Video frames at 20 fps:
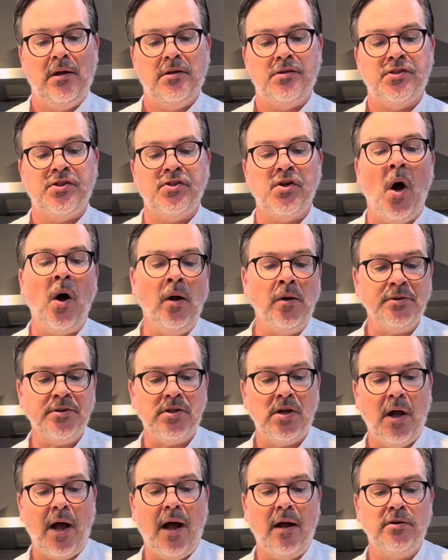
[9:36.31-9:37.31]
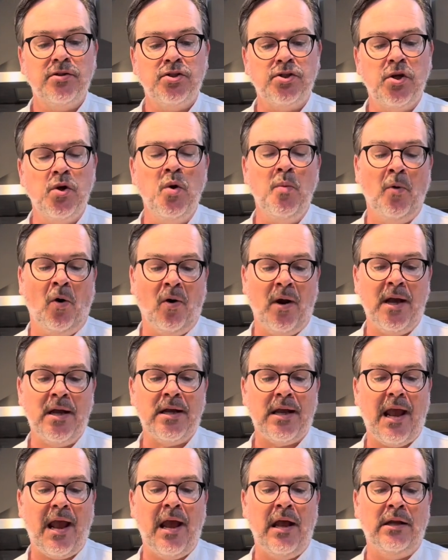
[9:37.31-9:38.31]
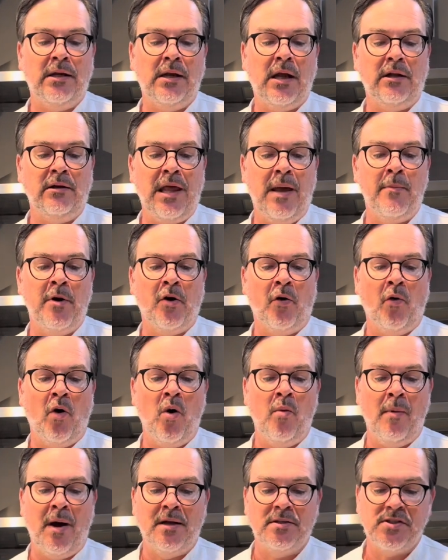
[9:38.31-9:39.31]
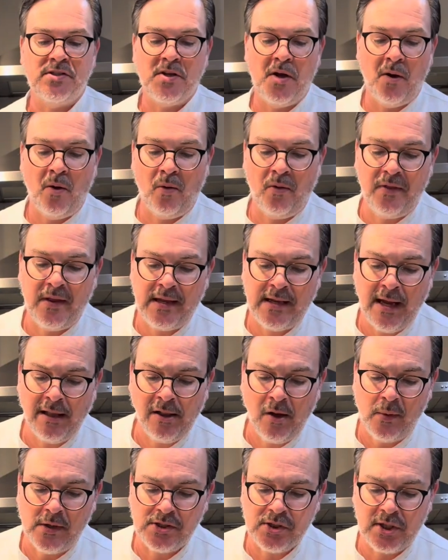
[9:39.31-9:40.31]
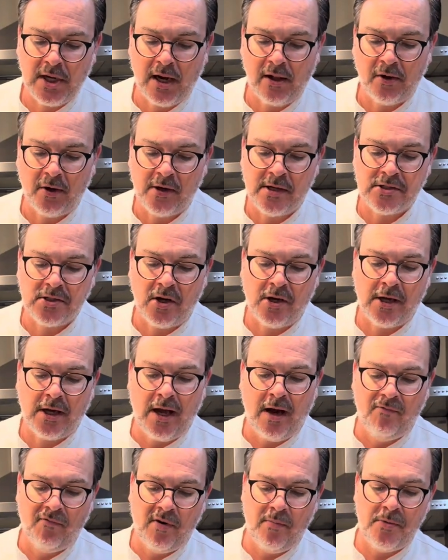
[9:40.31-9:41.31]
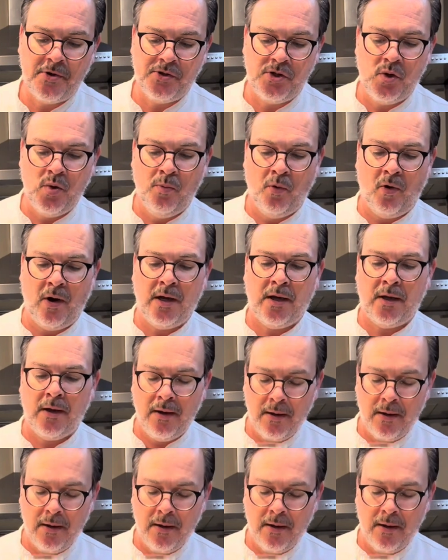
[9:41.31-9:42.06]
Salt, turmeric, and lemon aroma. So the yellowish color is going to come from the turmeric.